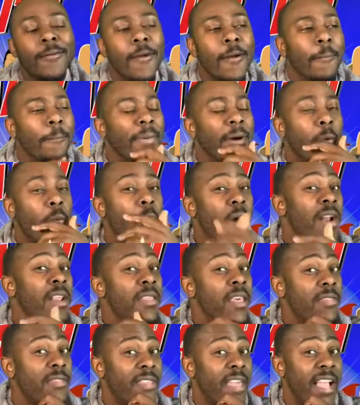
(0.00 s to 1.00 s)
But one of
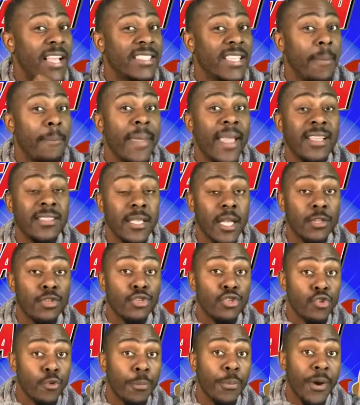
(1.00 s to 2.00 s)
the things that makes a
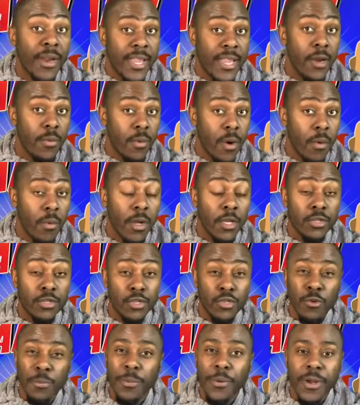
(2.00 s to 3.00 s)

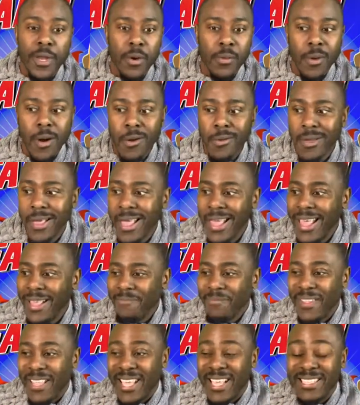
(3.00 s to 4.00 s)
superhero
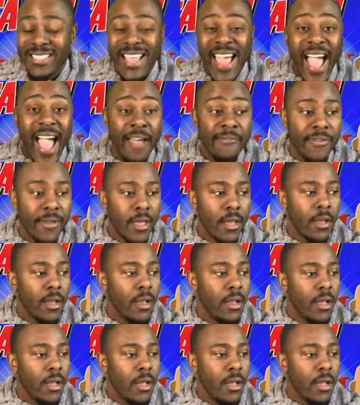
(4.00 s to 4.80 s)
is having